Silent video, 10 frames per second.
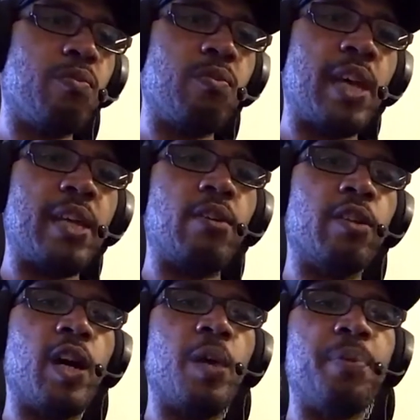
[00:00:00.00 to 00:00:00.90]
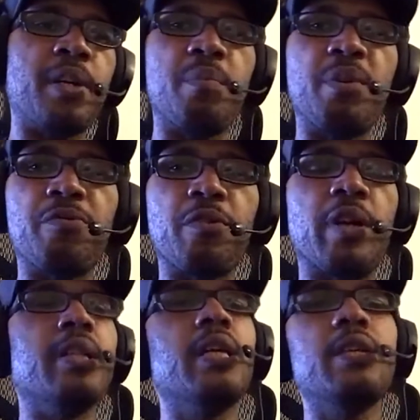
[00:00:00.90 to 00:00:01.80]
then on the up and coming front,
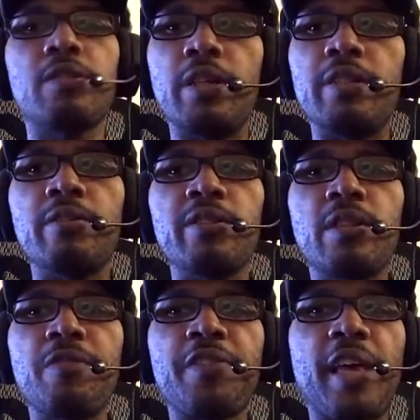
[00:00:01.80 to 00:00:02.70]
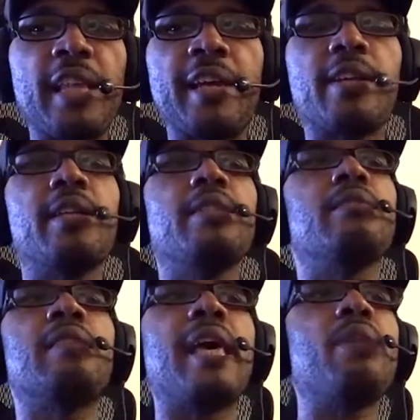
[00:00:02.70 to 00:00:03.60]
Thunder and stuff like that, like,
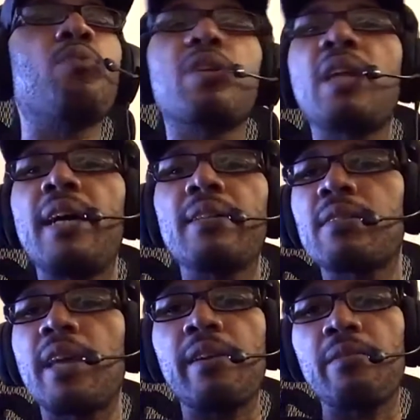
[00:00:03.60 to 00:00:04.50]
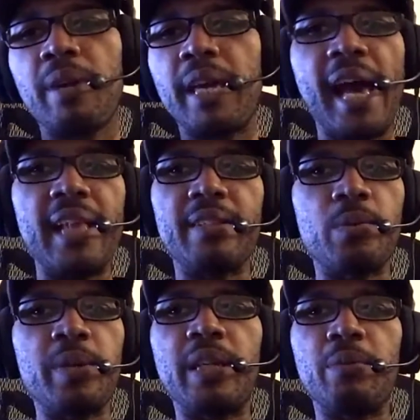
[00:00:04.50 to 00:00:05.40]
they were not scared of Ray Allen the
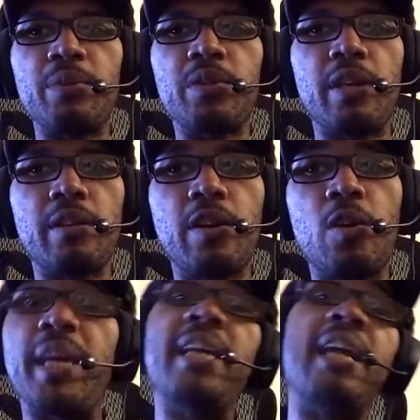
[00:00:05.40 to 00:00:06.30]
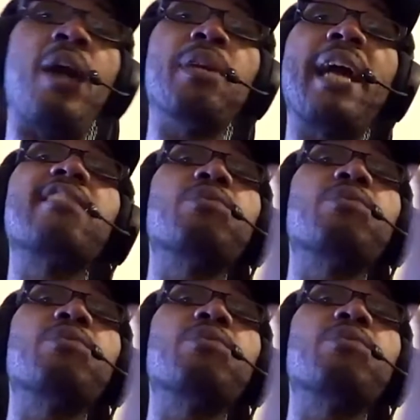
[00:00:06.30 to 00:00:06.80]
way they were scared of Kobe. And I would actually